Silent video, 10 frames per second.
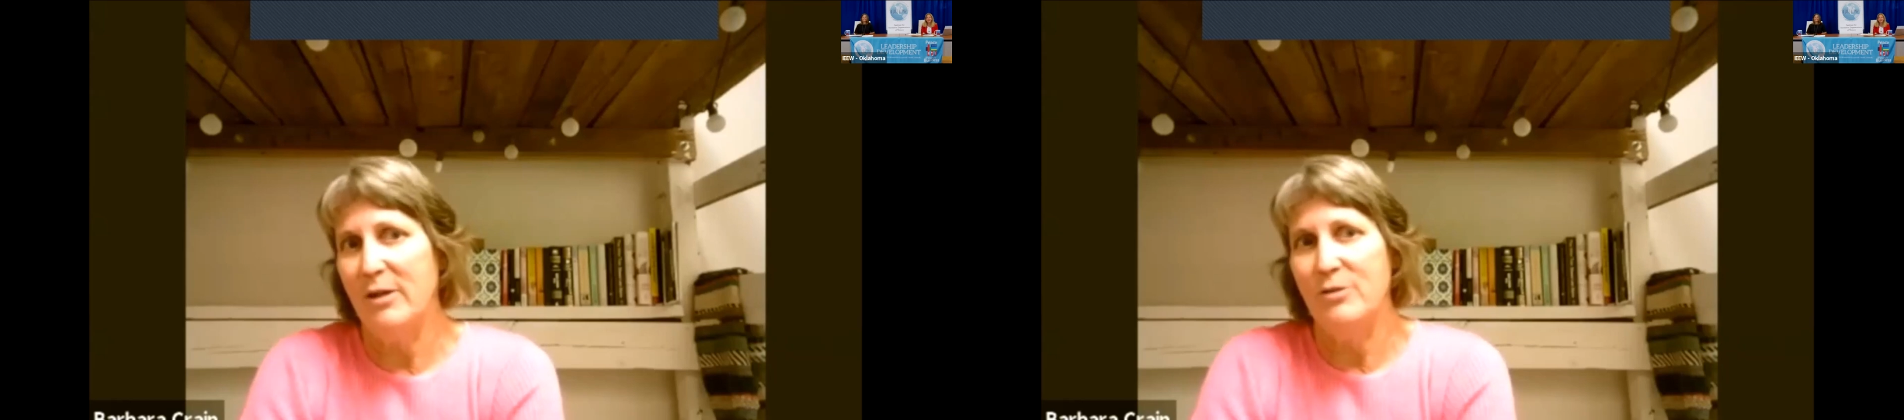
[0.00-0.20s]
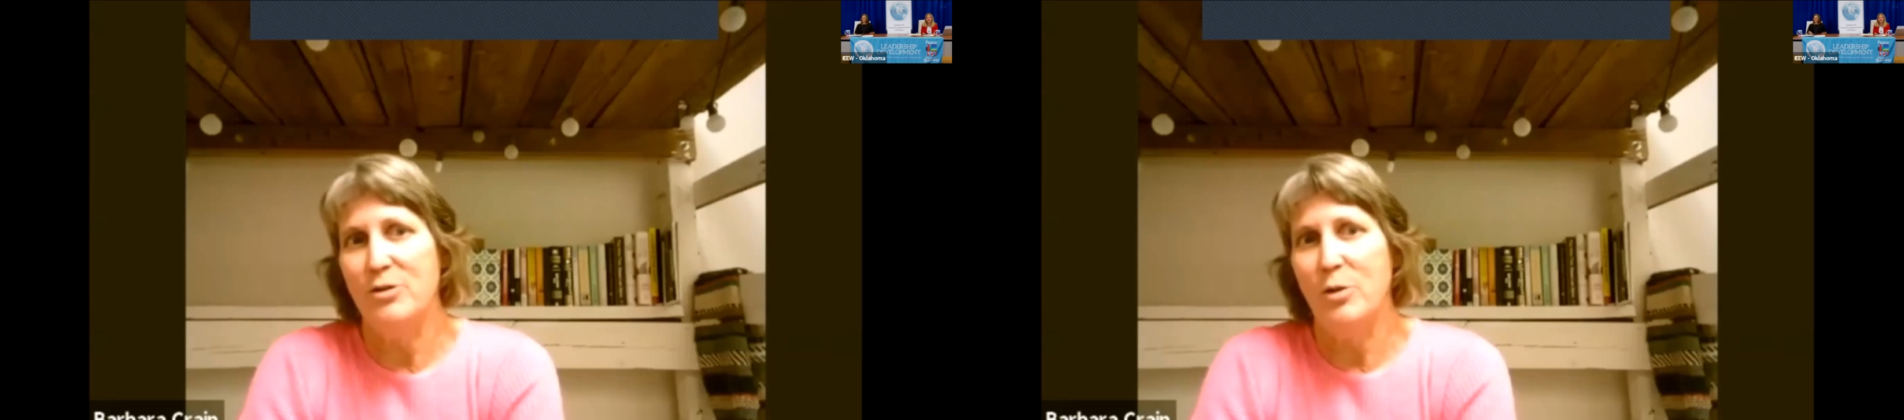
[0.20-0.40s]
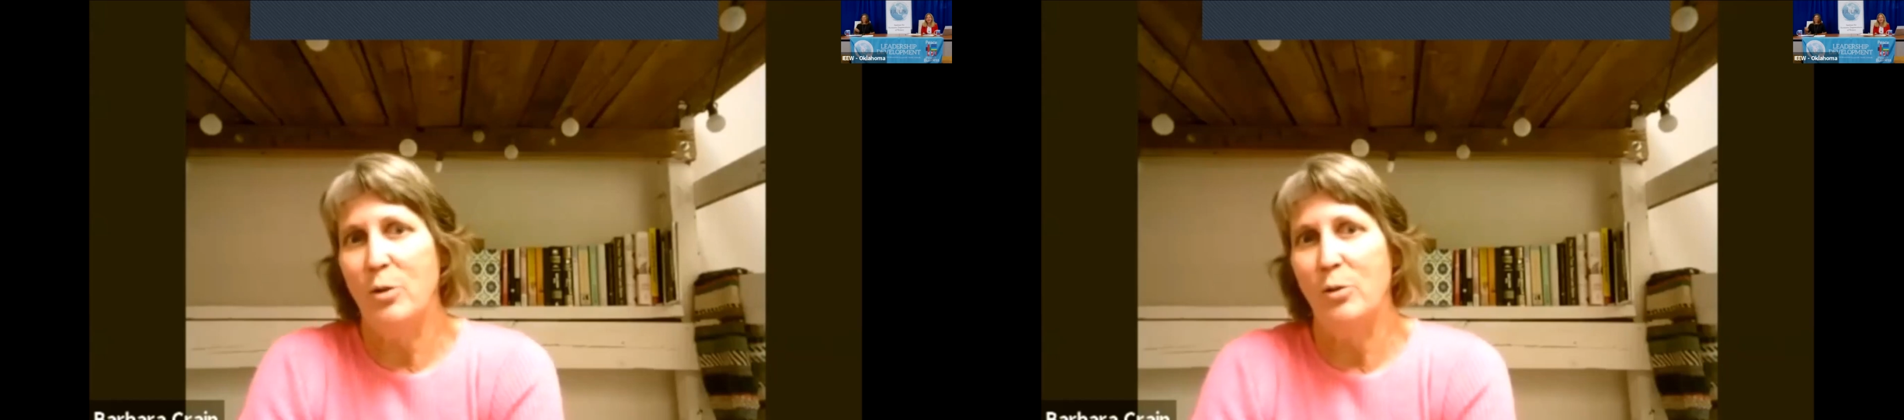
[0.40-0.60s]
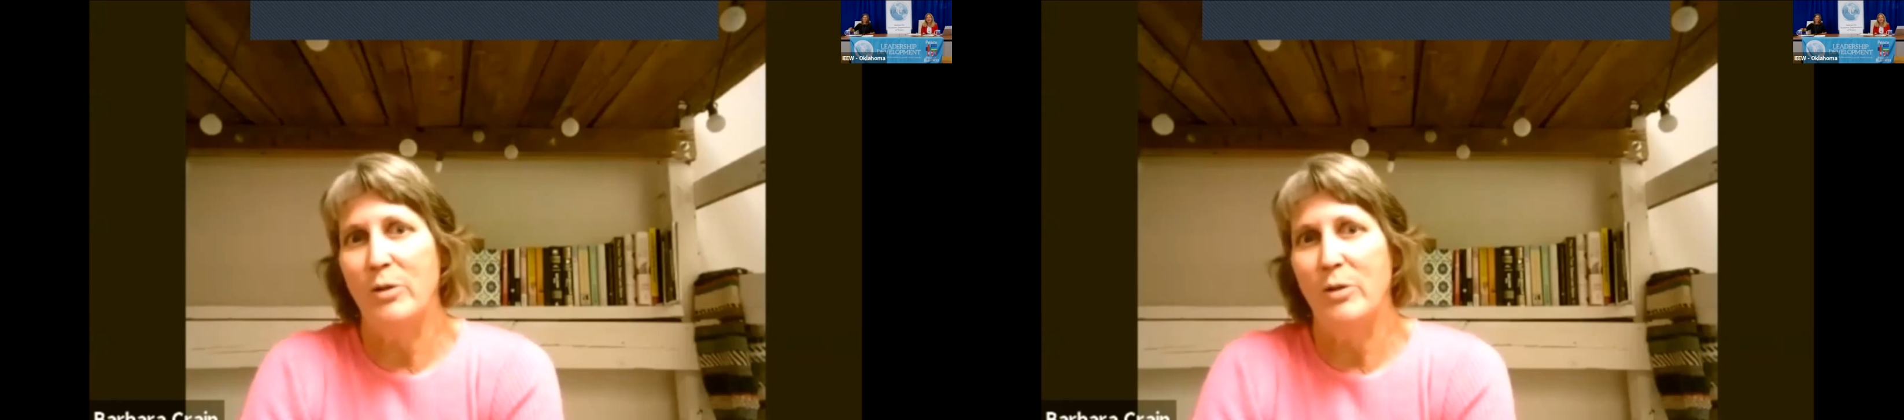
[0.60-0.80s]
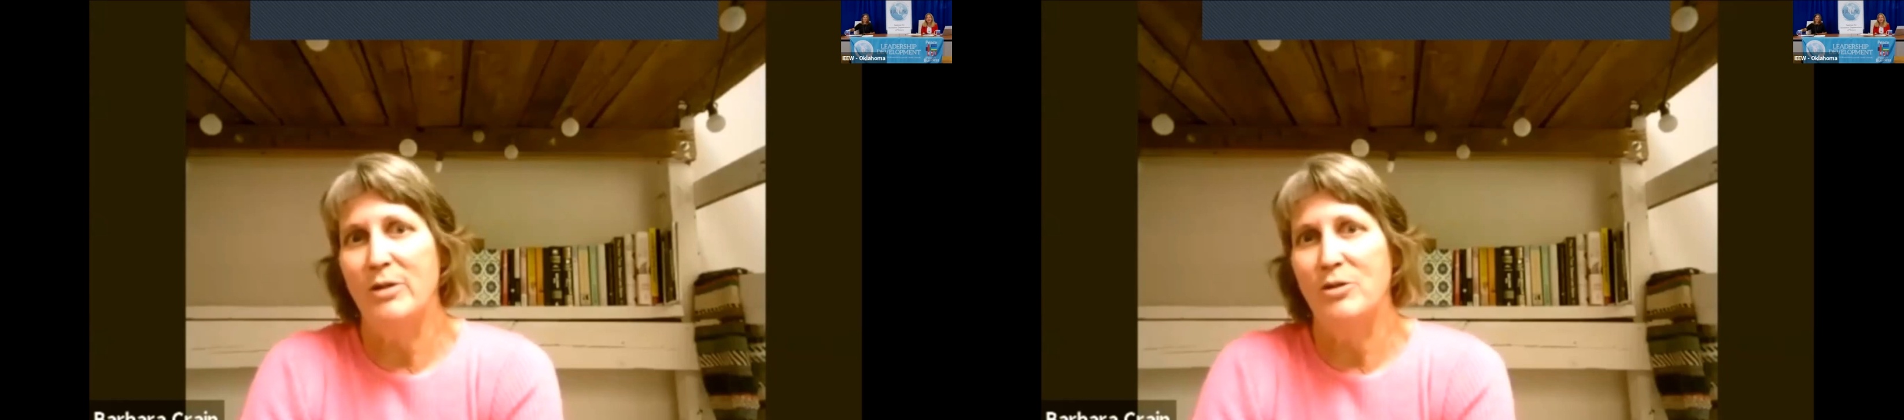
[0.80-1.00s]
they're sold
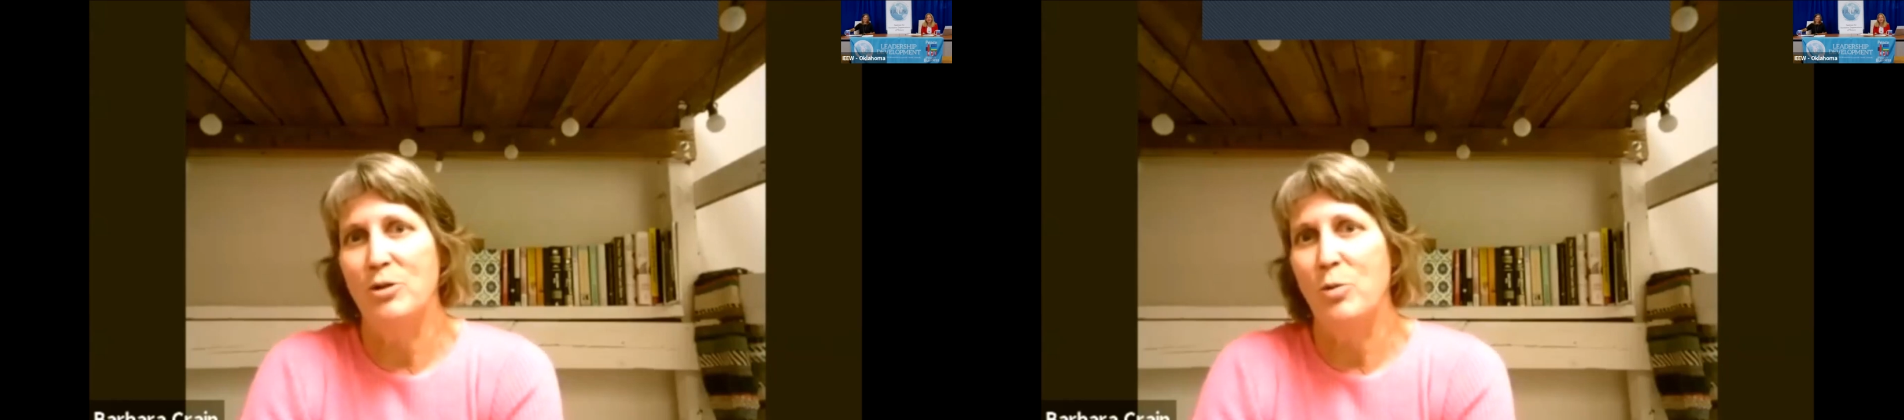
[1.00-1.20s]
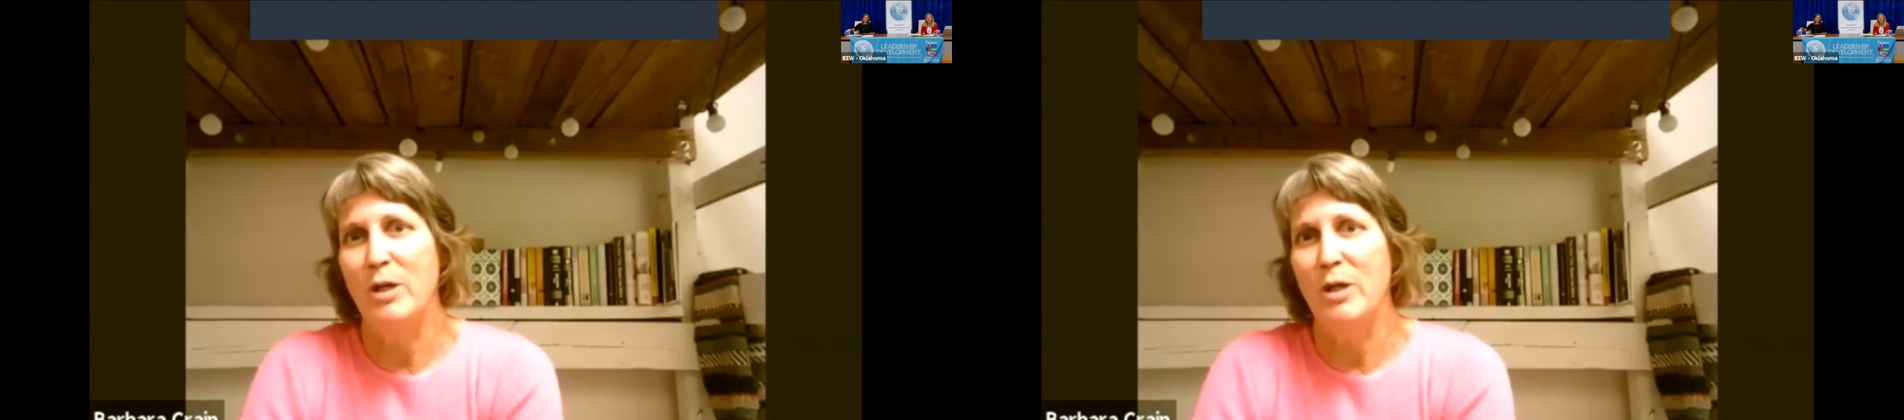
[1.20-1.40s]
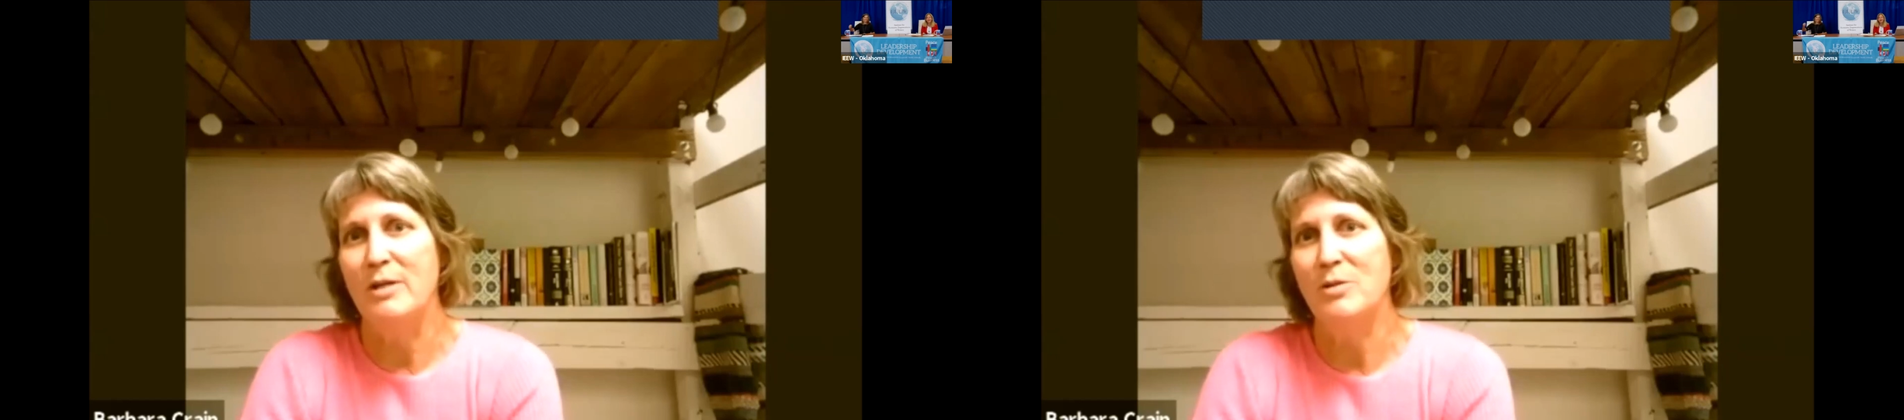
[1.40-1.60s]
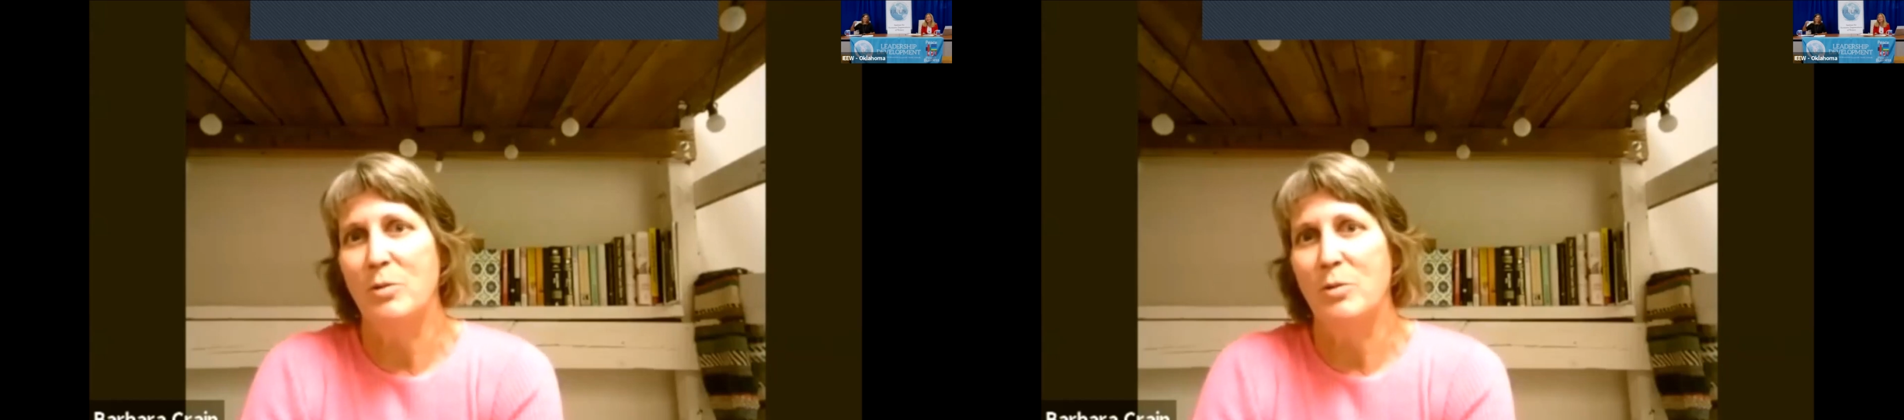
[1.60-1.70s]
within 2 weeks,